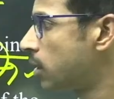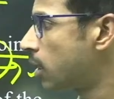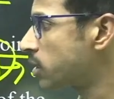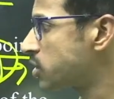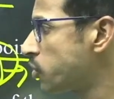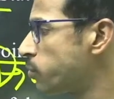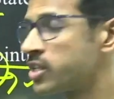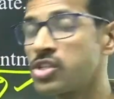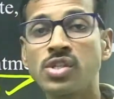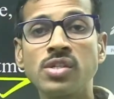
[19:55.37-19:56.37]
or chief
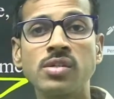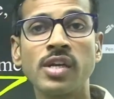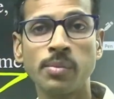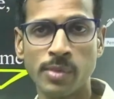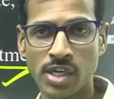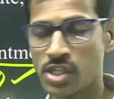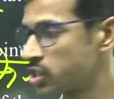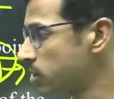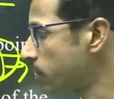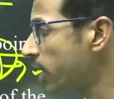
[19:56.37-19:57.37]
minister's recommendation,
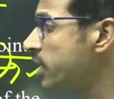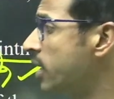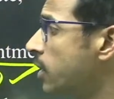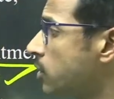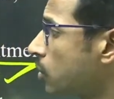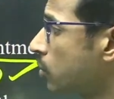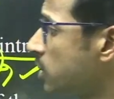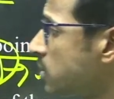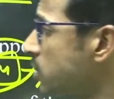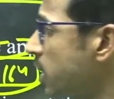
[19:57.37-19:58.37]
right? So
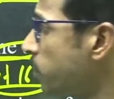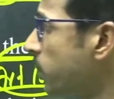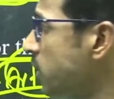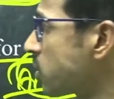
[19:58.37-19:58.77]
this statement is